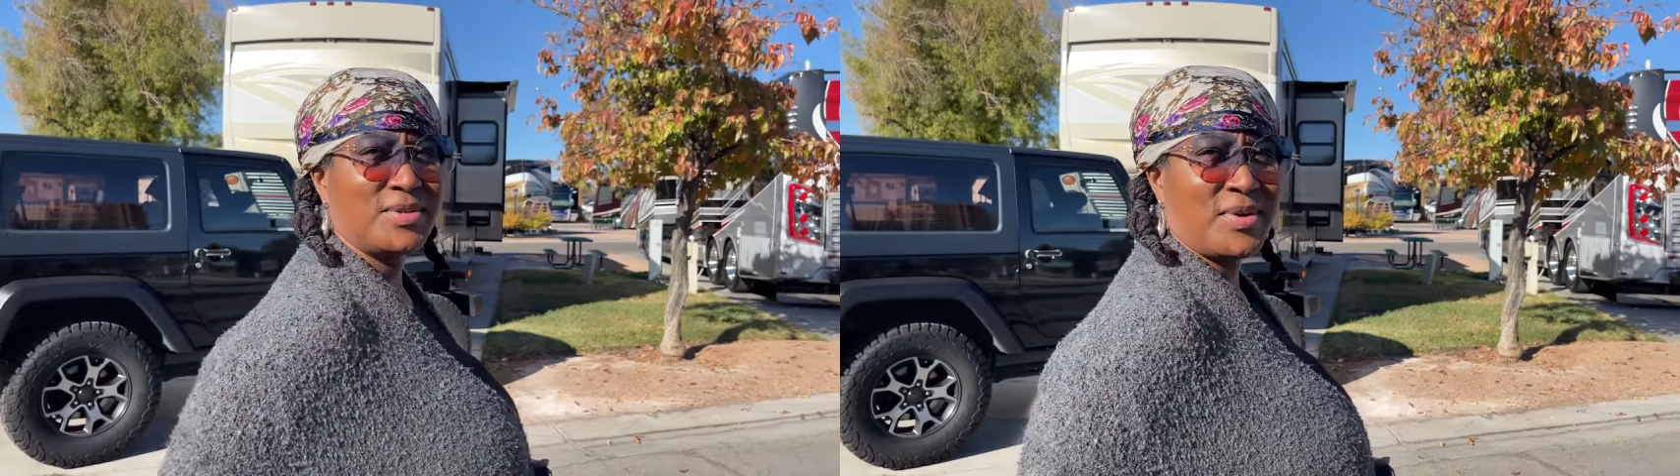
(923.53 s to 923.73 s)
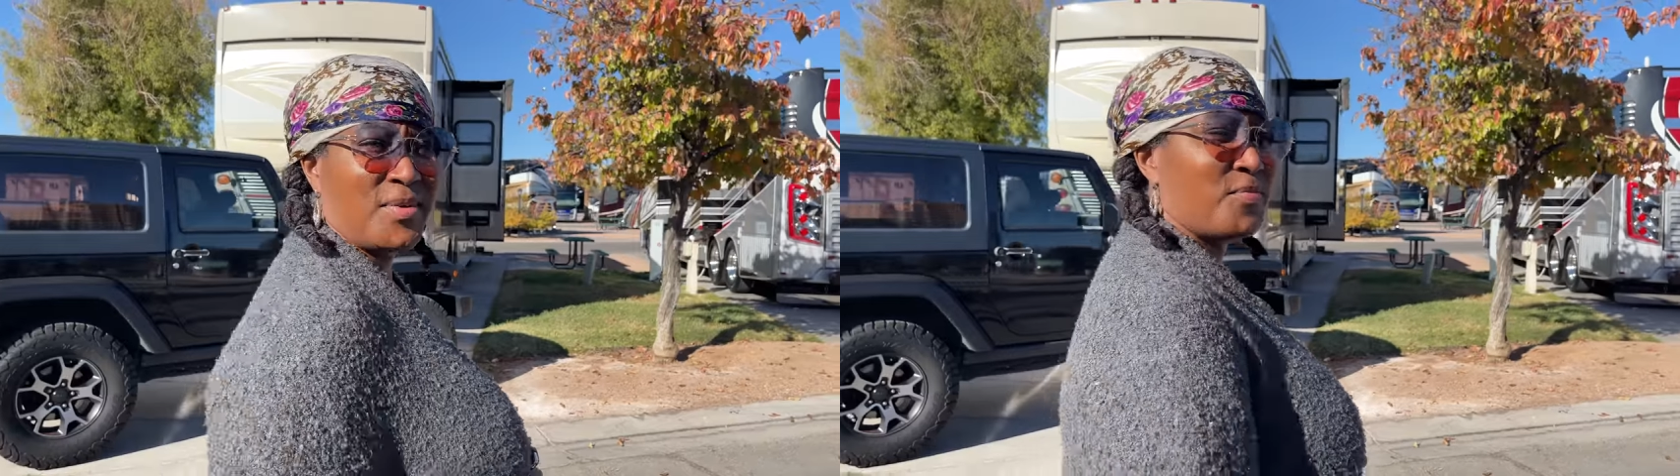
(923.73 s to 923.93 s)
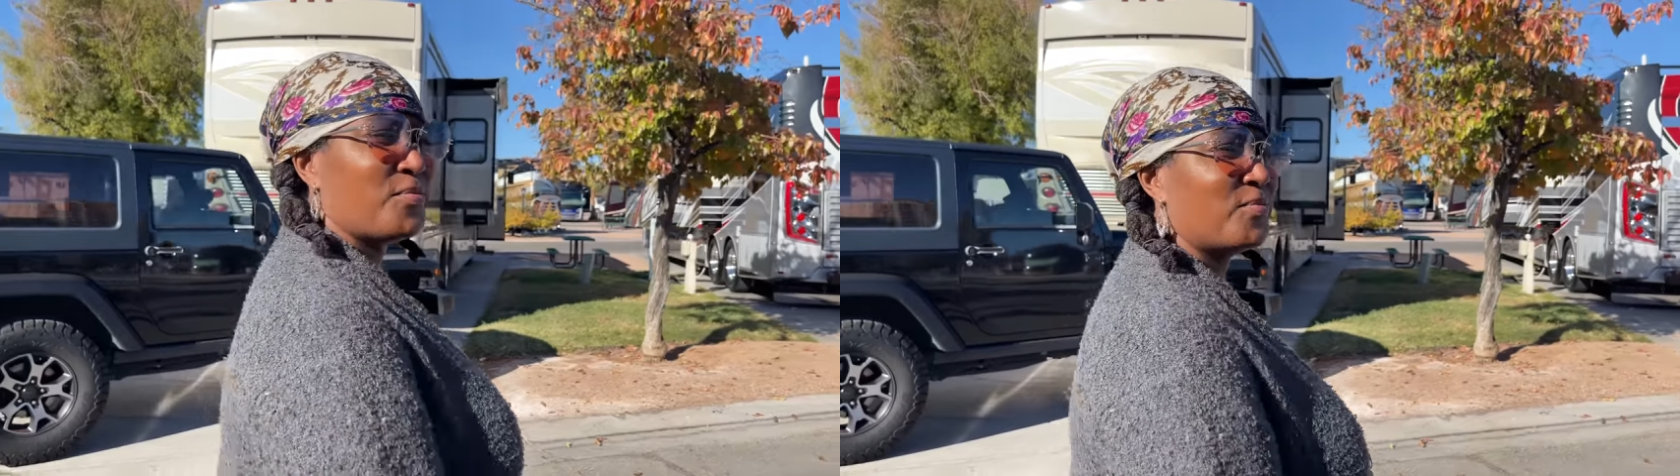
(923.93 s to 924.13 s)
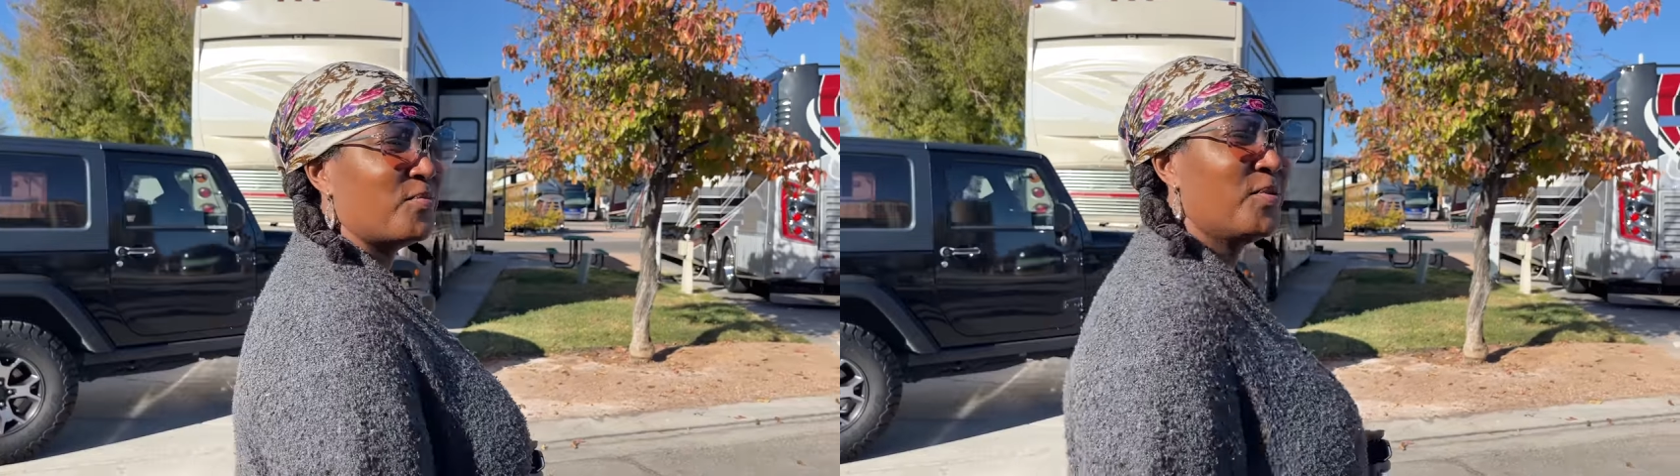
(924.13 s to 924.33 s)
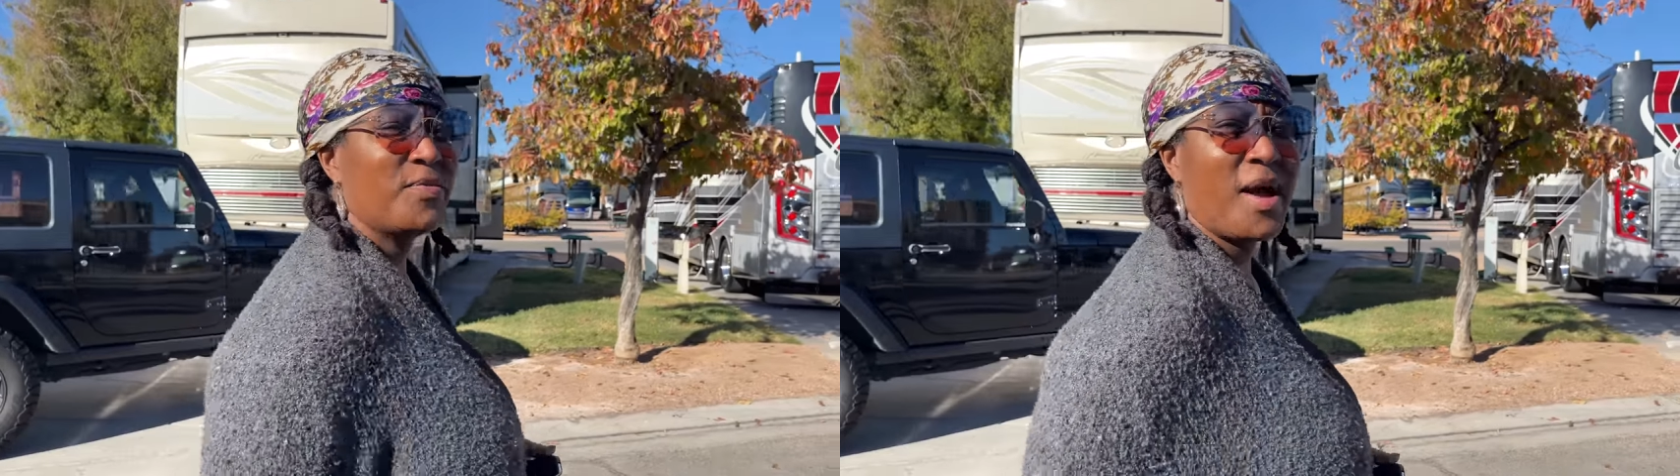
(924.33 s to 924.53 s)
So I,
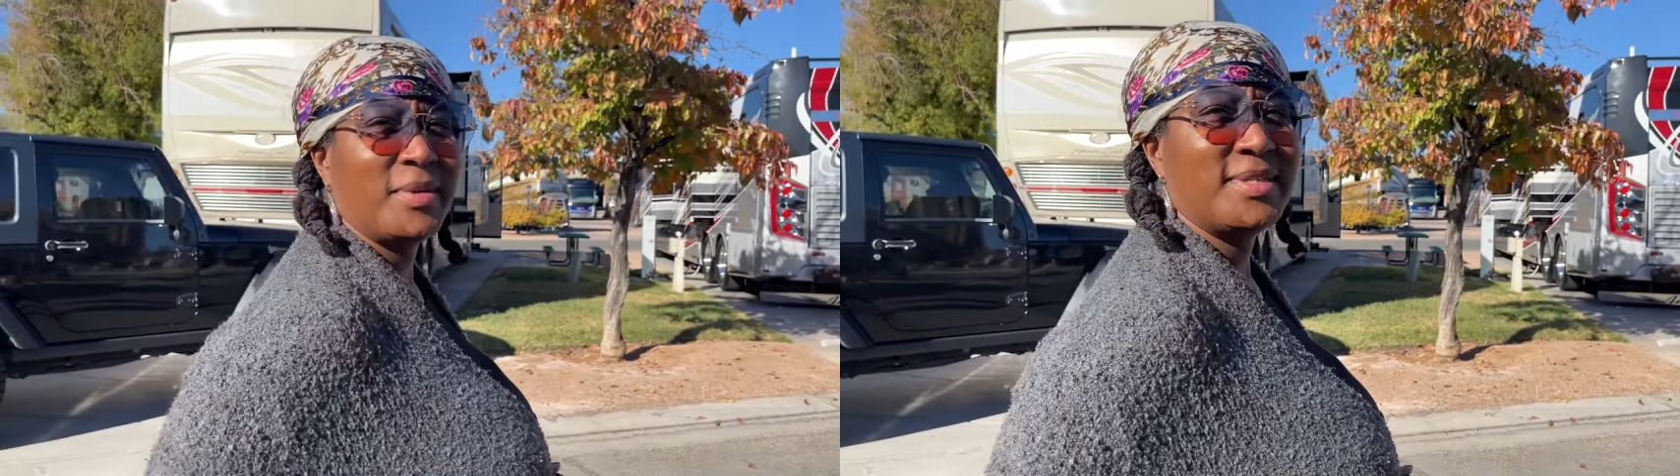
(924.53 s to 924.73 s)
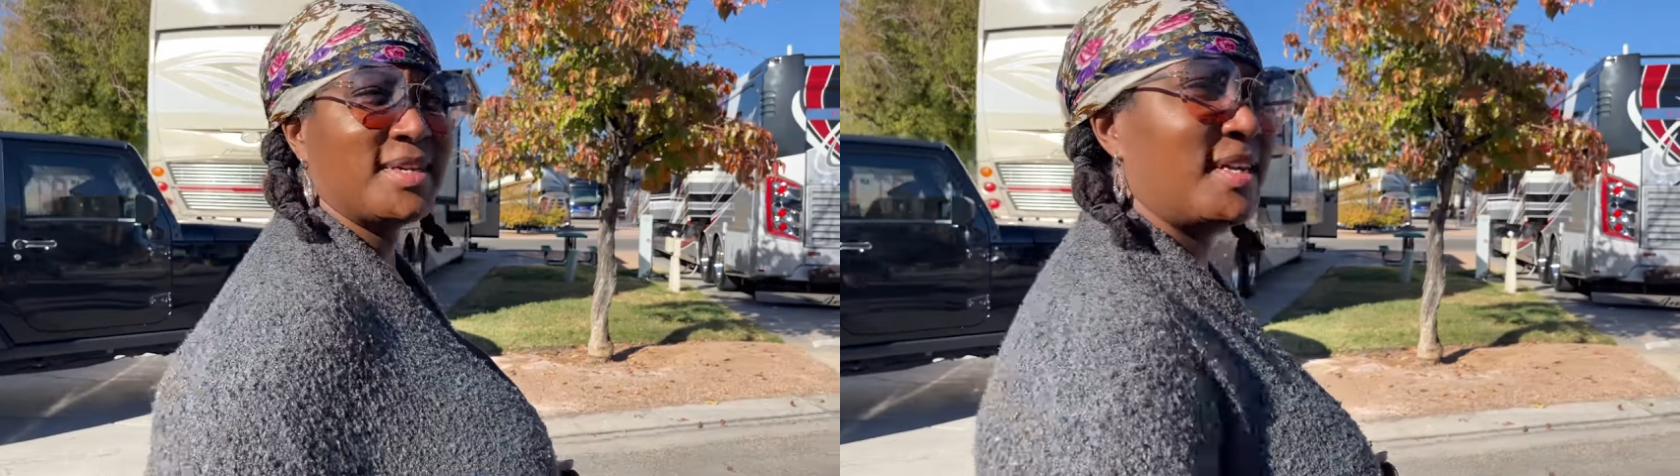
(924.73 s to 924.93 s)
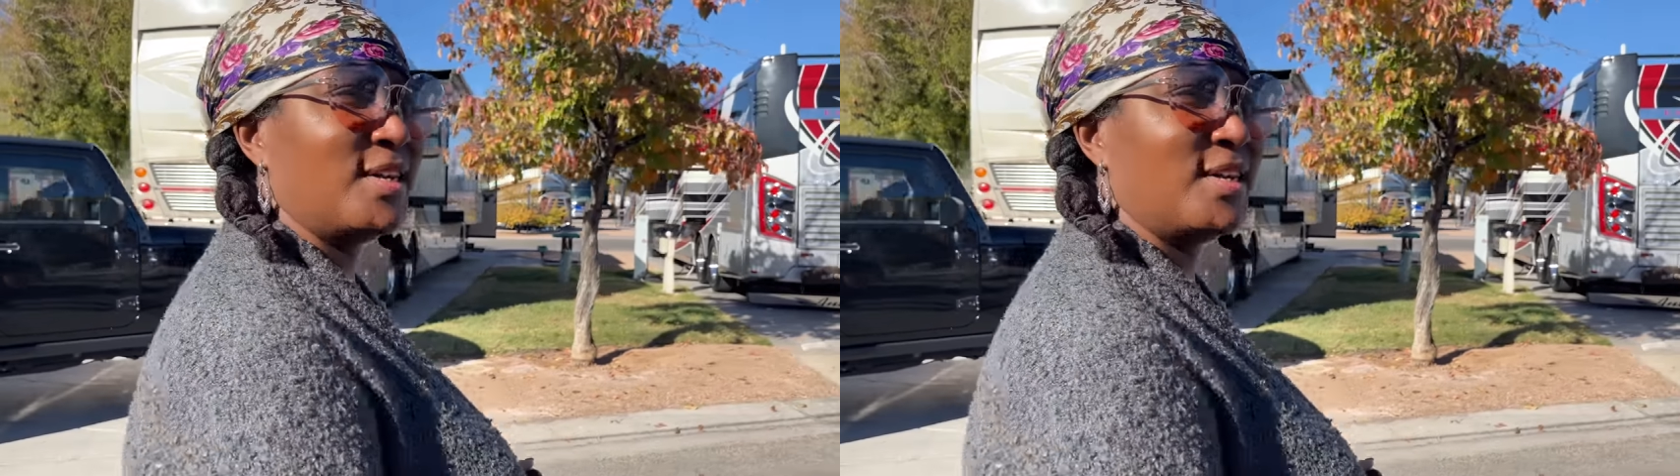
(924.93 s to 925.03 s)
we promised to kind